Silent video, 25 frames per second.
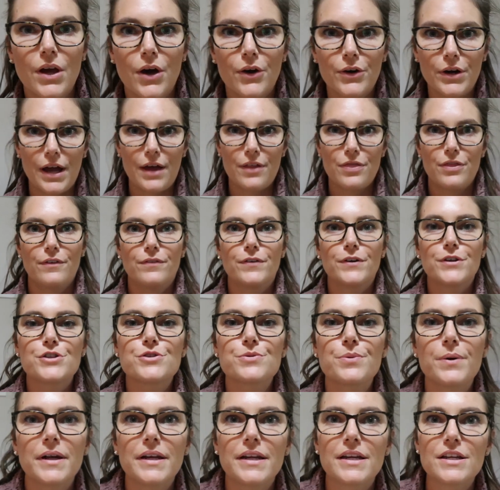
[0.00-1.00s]
Okay, the
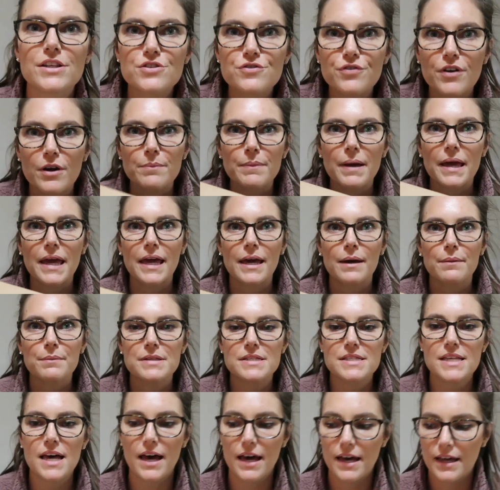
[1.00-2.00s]
first one is from
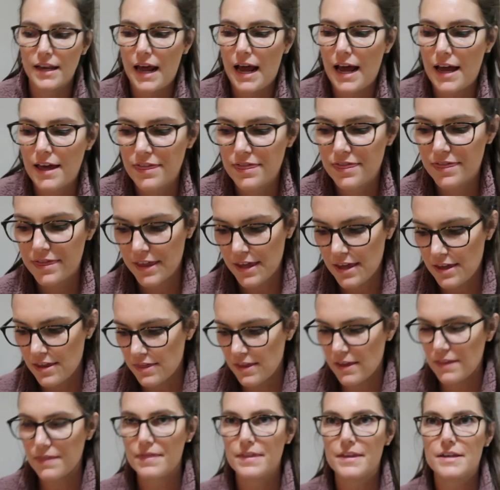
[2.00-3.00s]
Amazon. I think
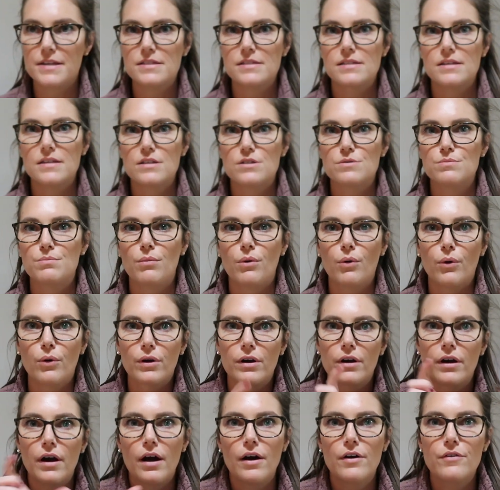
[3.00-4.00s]
that this is
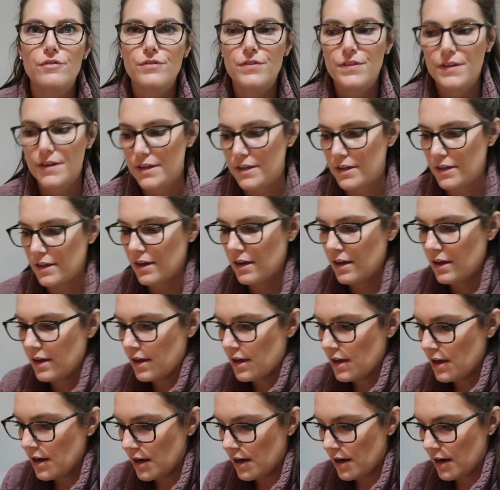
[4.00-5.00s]
more of the
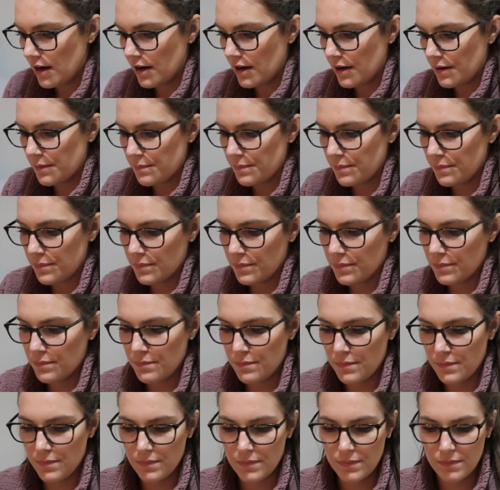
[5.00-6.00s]
um,
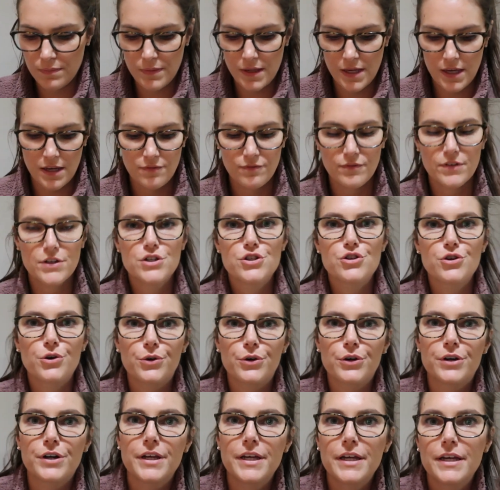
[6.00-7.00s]

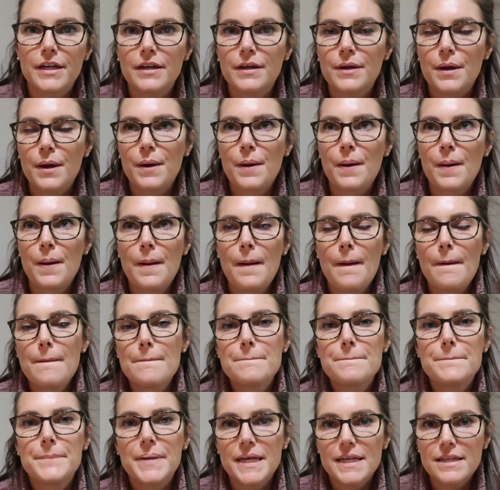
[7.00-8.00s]
inventory
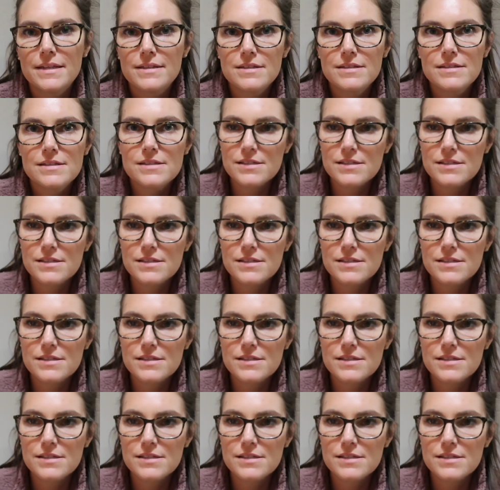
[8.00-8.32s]
bins.